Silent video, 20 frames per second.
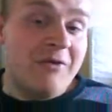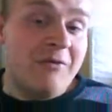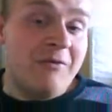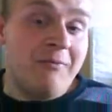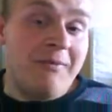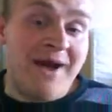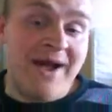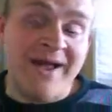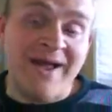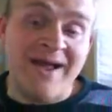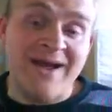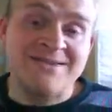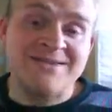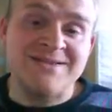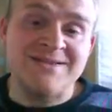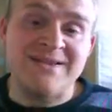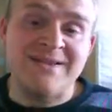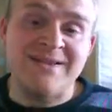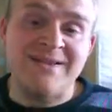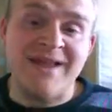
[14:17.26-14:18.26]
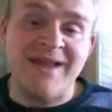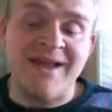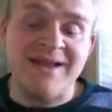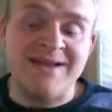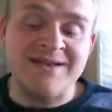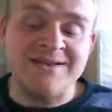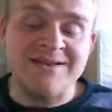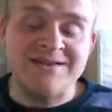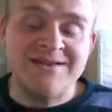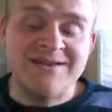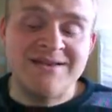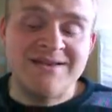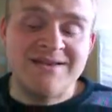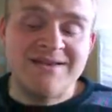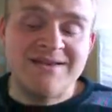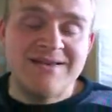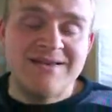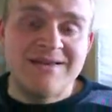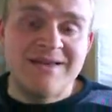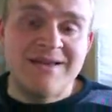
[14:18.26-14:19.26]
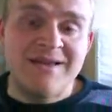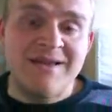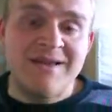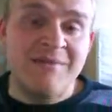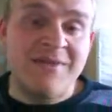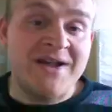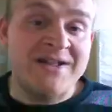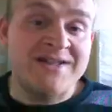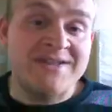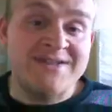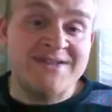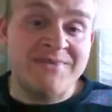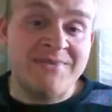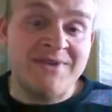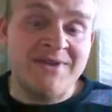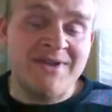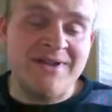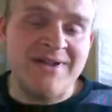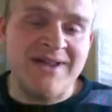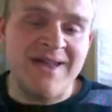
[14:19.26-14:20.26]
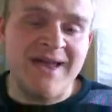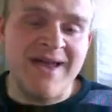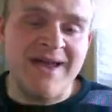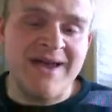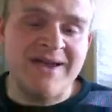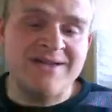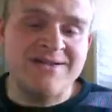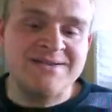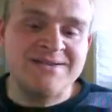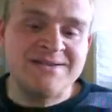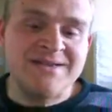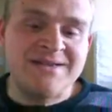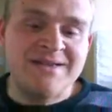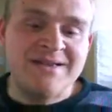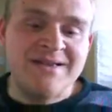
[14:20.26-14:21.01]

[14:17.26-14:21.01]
my accident has, and my disability has,